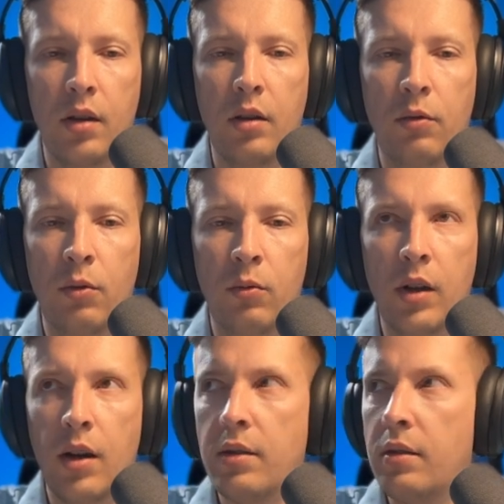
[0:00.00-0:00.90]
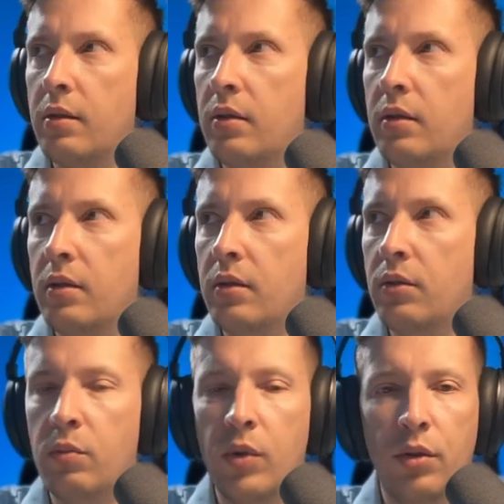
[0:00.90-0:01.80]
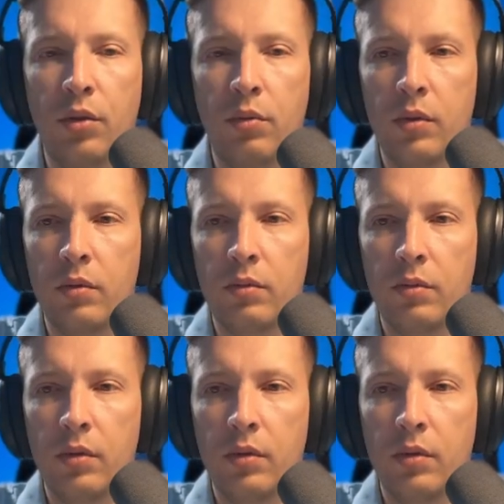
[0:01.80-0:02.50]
If you will ask a normal human,